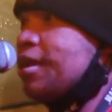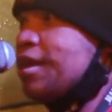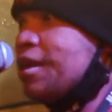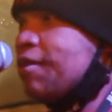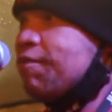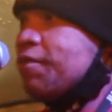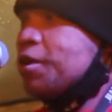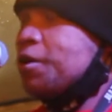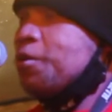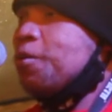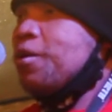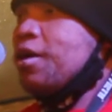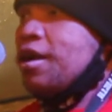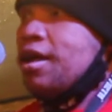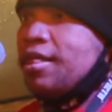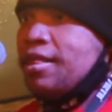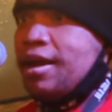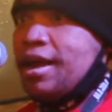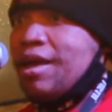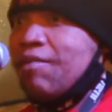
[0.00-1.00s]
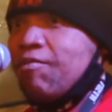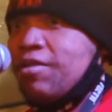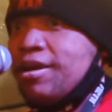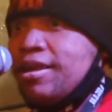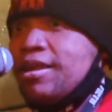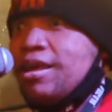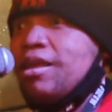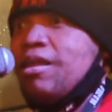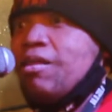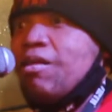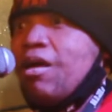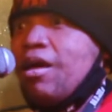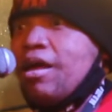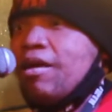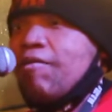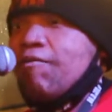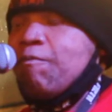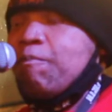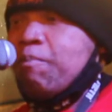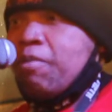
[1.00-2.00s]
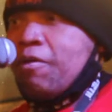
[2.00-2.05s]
interview that I ever did live